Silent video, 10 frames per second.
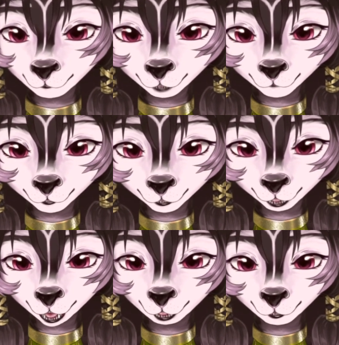where people
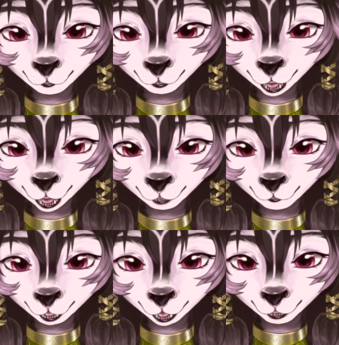are actually
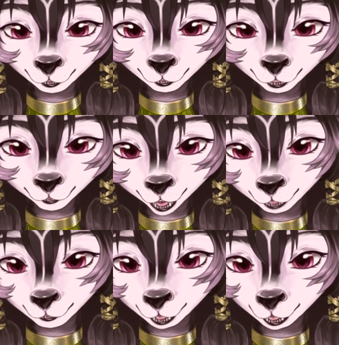trying to
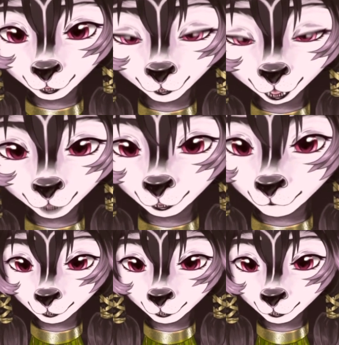discuss things